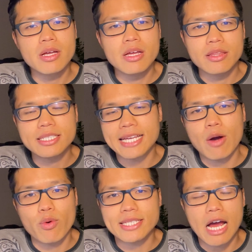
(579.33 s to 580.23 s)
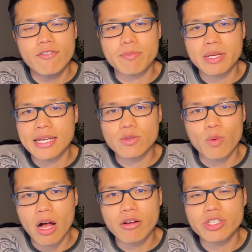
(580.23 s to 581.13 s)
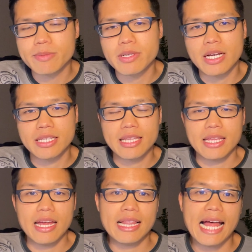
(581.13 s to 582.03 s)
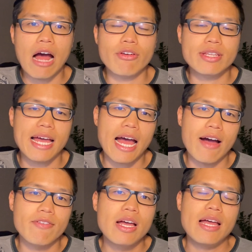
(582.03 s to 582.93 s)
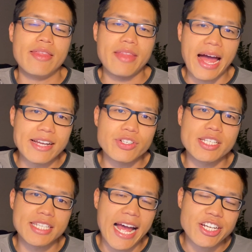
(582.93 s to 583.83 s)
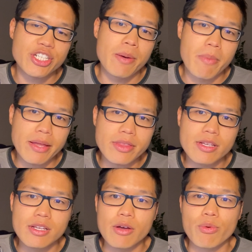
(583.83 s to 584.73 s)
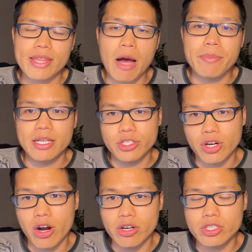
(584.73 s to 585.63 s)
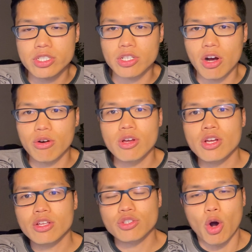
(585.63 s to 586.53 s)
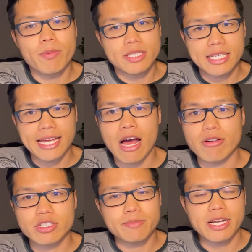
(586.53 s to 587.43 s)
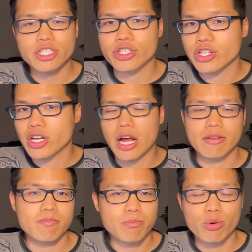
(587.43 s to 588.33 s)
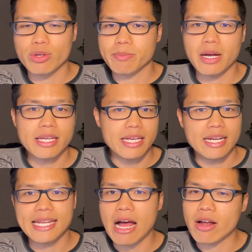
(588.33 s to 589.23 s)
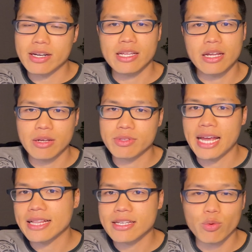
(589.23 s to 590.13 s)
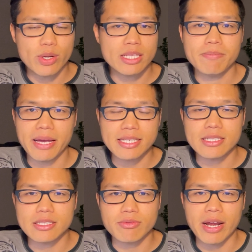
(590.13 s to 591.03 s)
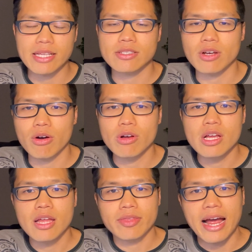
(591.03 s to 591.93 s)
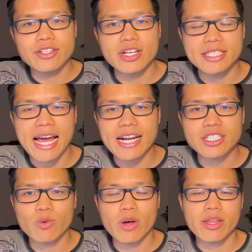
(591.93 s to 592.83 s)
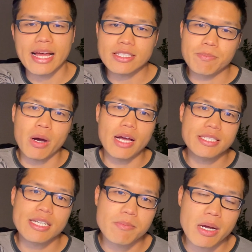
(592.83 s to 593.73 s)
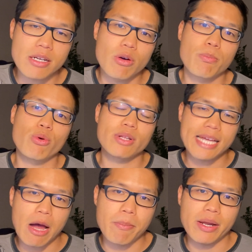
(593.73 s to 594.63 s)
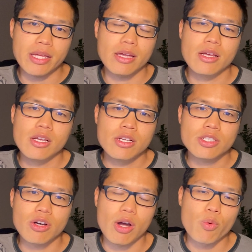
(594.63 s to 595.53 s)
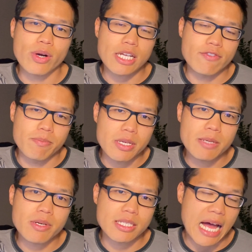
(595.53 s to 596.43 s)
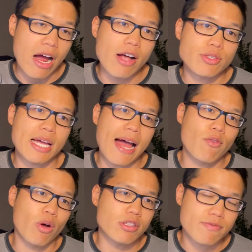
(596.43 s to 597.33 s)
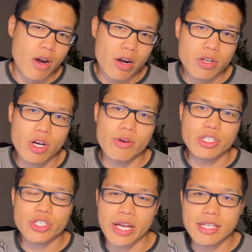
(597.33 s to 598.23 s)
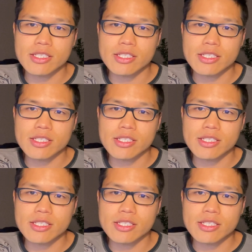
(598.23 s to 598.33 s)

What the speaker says: This account works out for me as well, just because they allow you to have 9 transactions a month without being charged. So to open this account, just make sure you're not pulling money in and out on a daily or weekly basis, right? So non-transaction, whether that's depositing money or pulling out money. So it works out for me because I also have Wells Fargo and Chase.